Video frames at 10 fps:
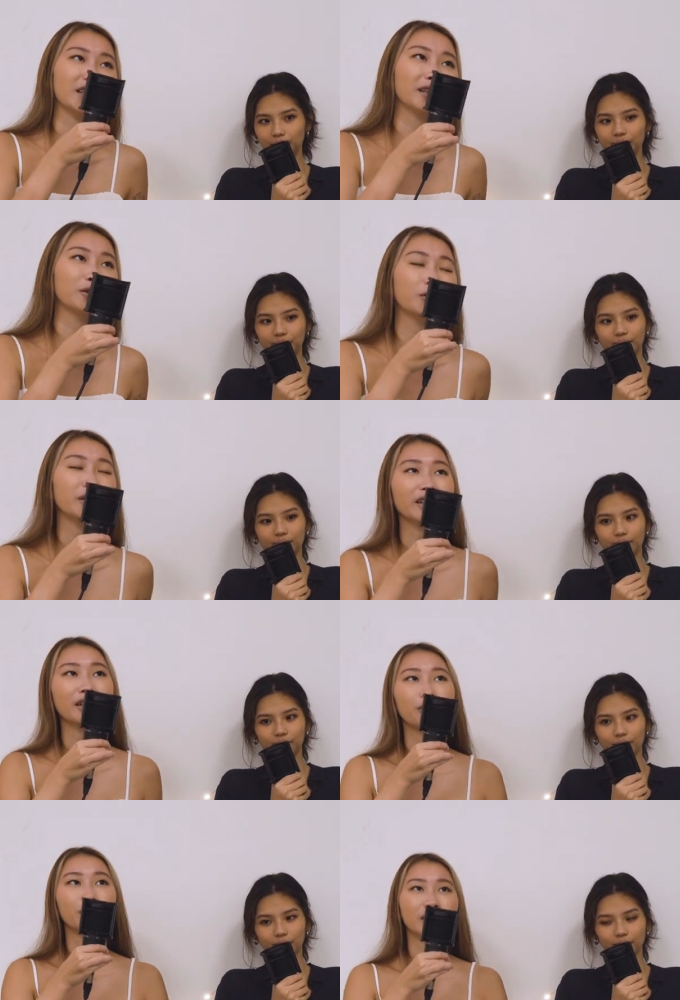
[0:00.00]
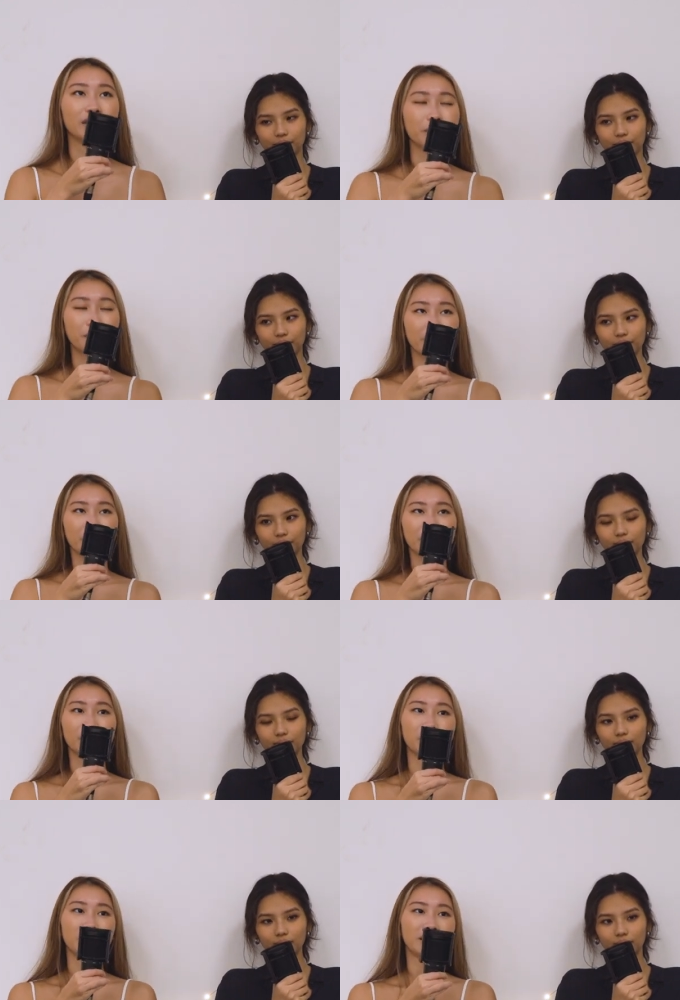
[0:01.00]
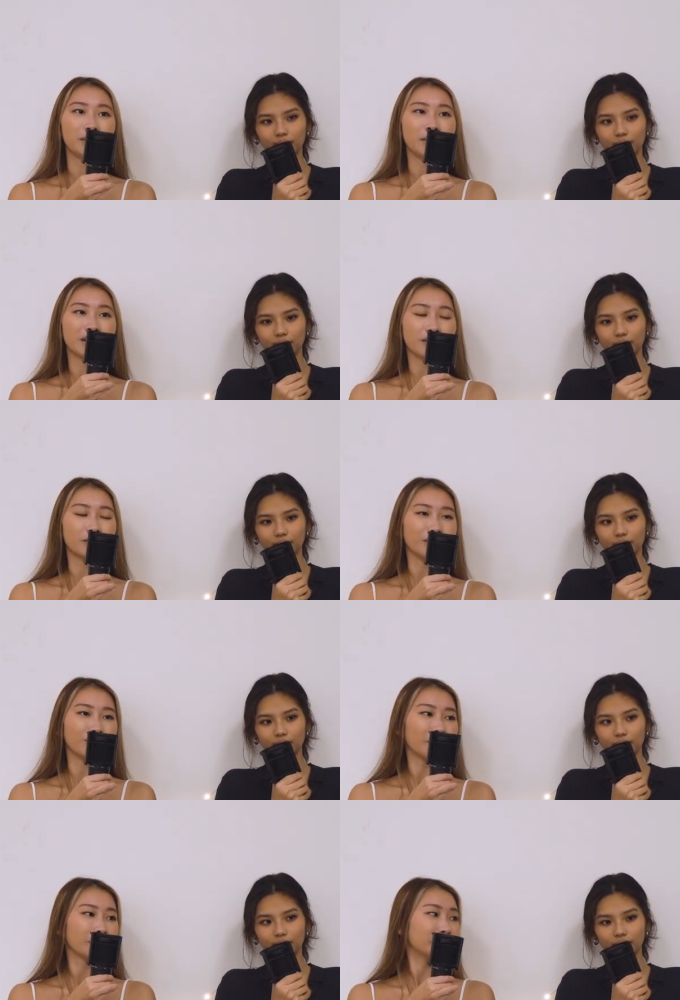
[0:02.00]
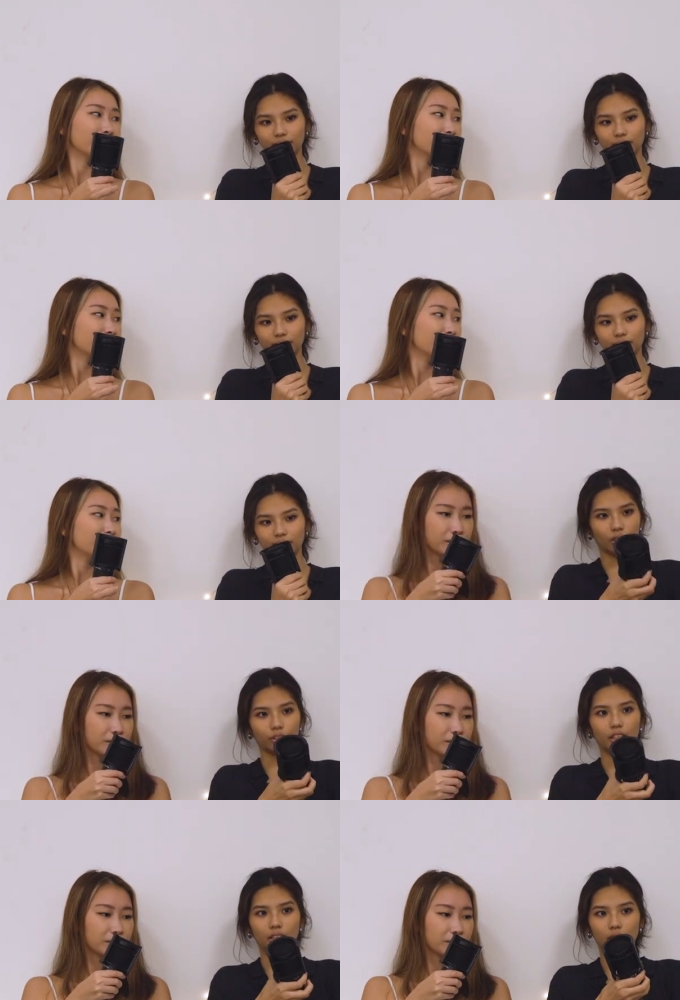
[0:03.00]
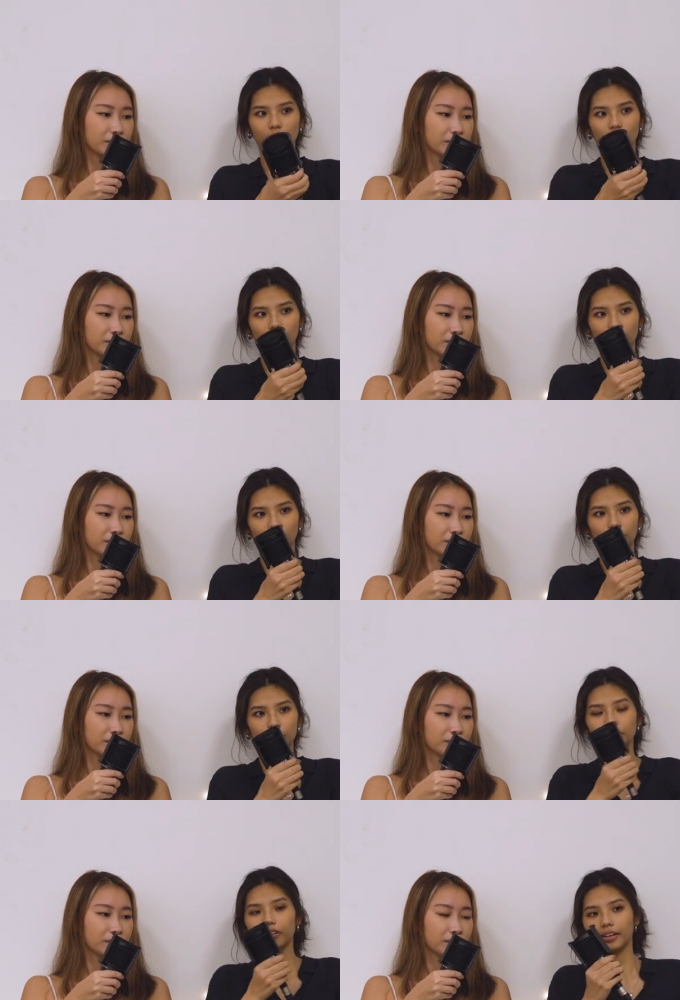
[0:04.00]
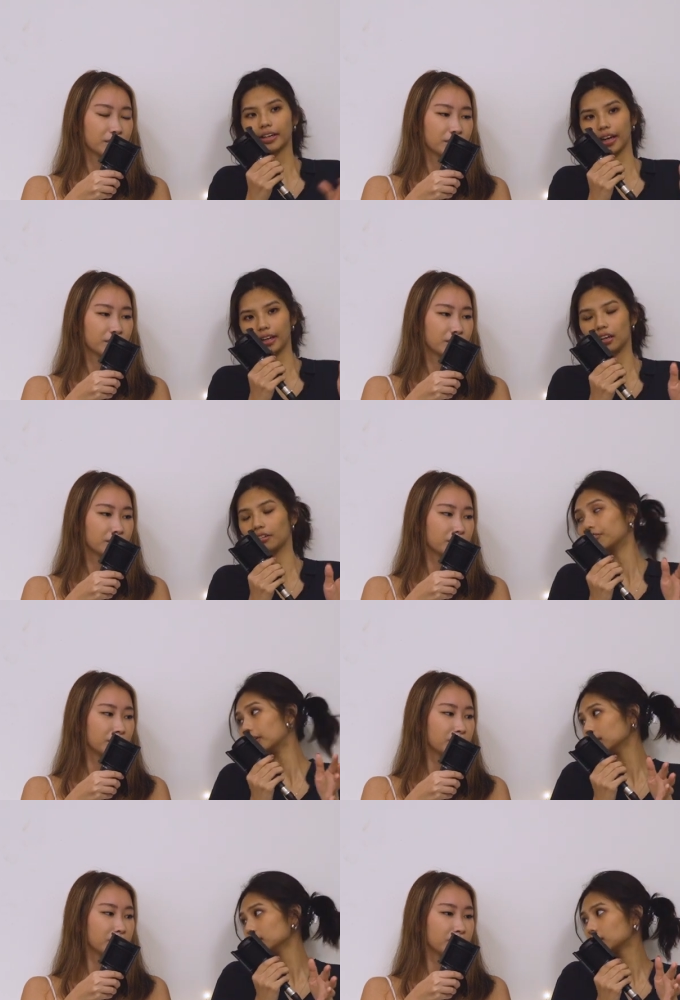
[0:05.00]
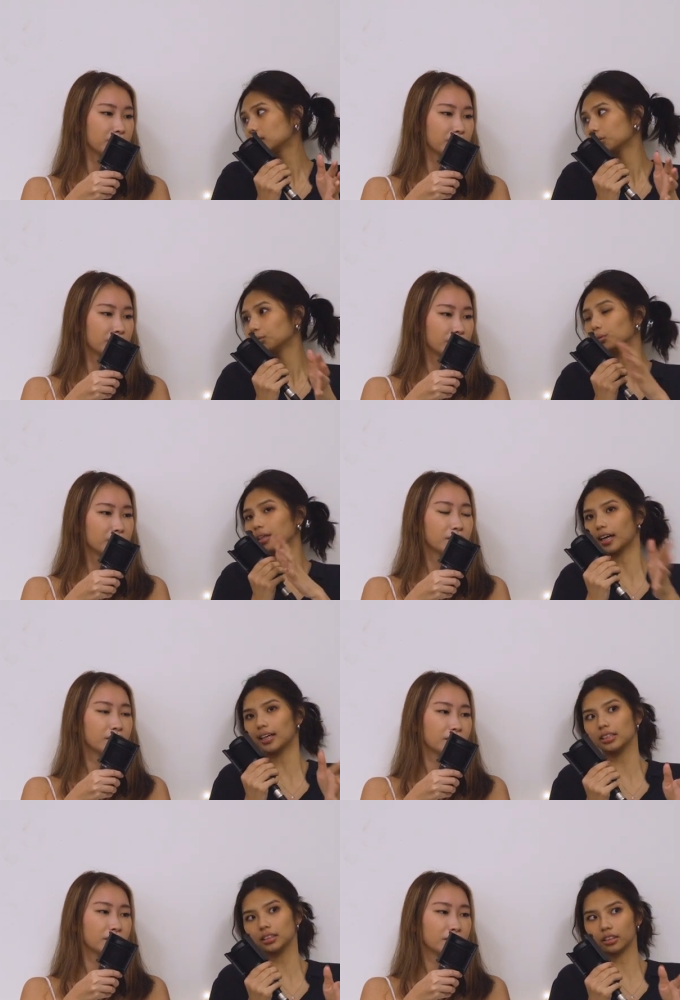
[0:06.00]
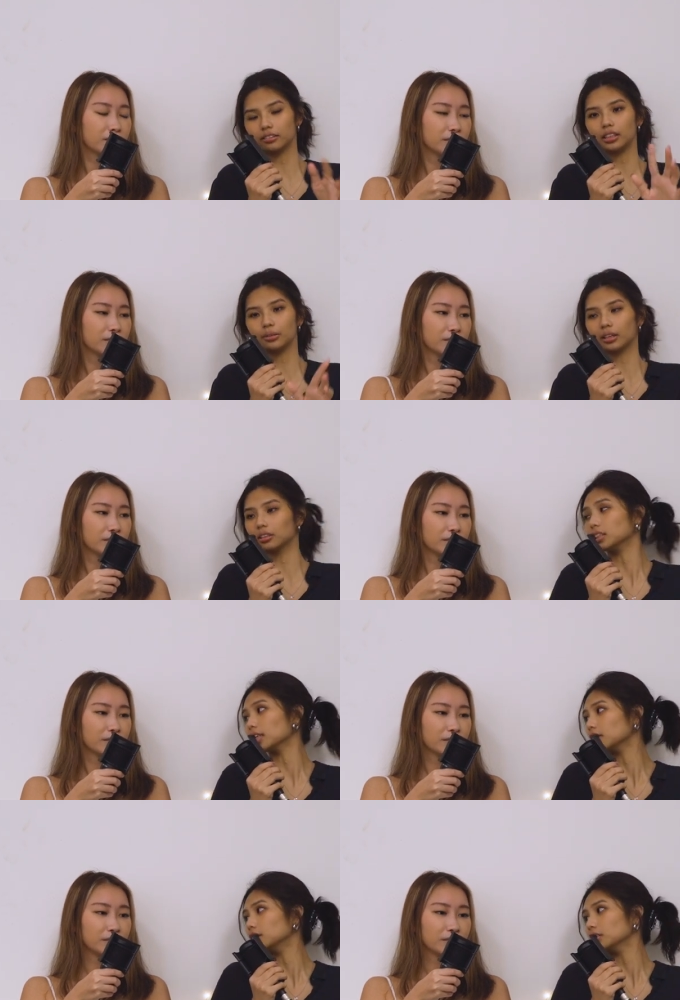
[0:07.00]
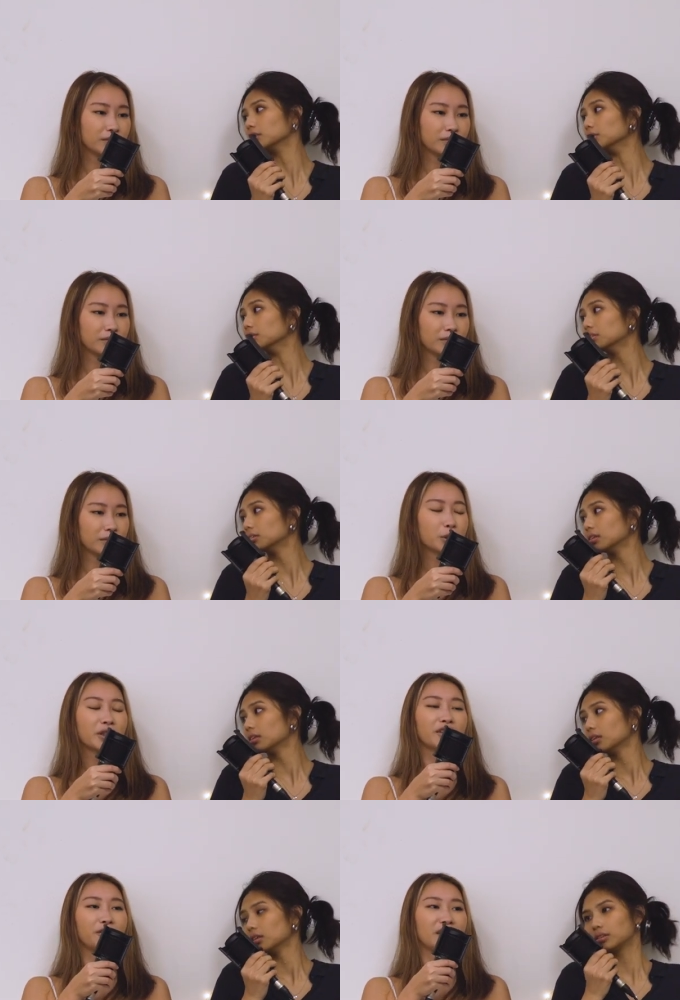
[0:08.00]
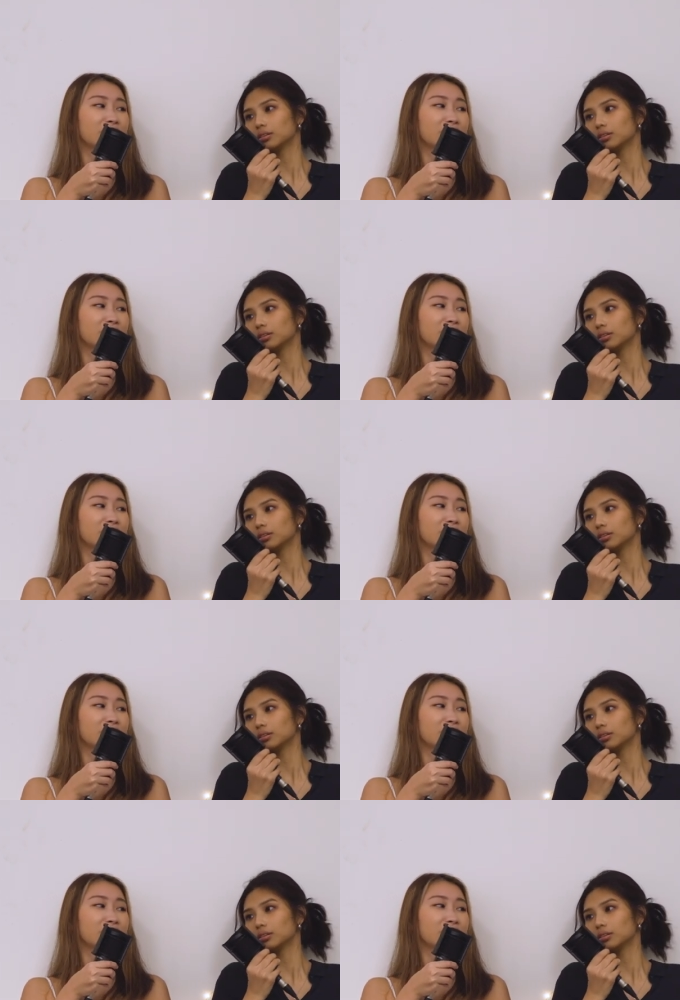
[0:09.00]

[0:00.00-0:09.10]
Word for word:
Speaker 1: Like knowing that you were gonna be in a mixed school environment.
Speaker 2: Okay. To be fair, right, I had friends who were guys already when I was in secondary school.
Speaker 1: Okay, great.